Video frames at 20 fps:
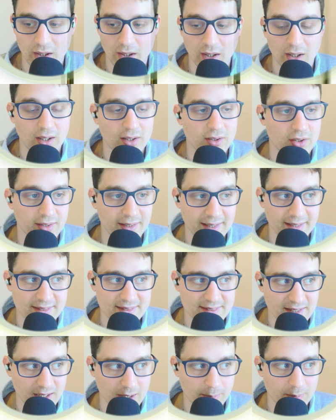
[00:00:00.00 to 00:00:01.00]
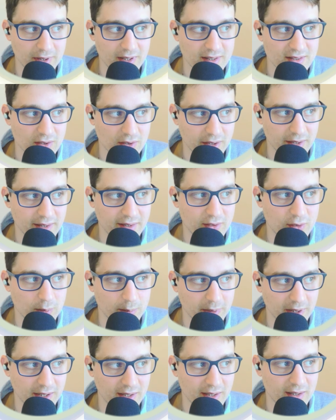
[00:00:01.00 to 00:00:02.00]
The next step is going to
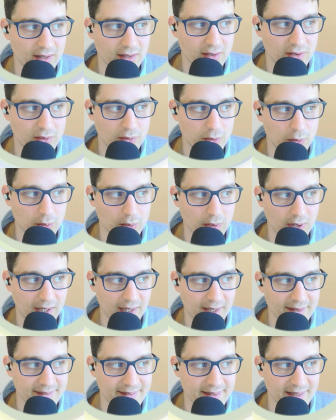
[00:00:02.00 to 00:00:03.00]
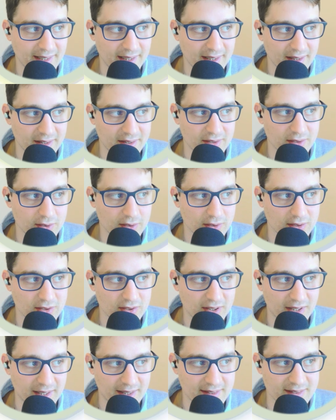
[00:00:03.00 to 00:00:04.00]
be to add our
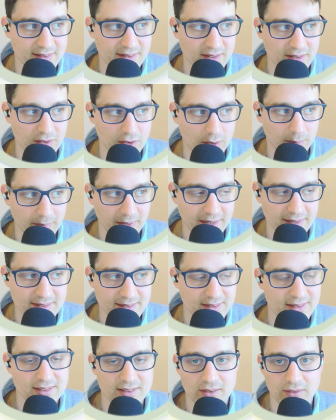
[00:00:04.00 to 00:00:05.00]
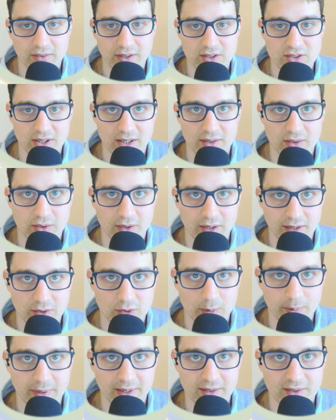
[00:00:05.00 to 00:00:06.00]
authorized domains, which are going to
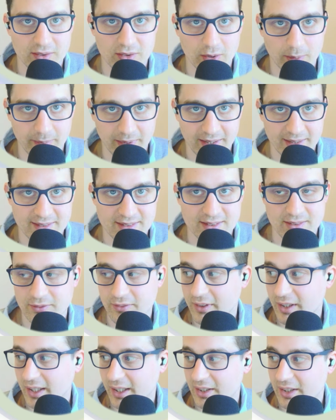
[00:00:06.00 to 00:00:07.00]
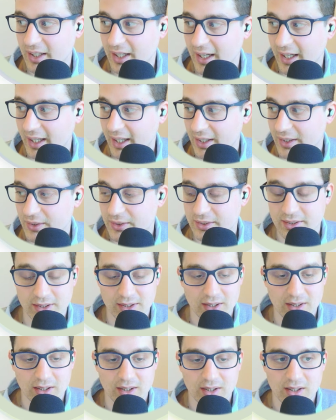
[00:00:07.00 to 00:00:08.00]
be the domains where our
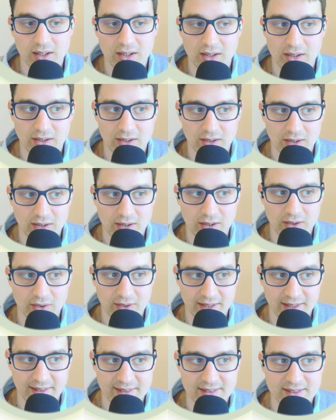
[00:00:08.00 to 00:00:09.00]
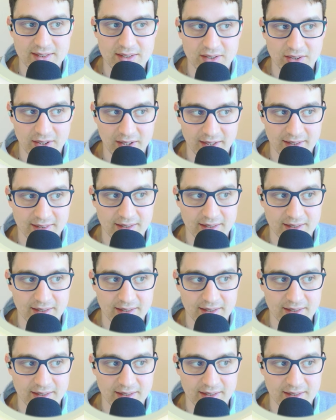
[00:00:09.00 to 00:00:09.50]
login screen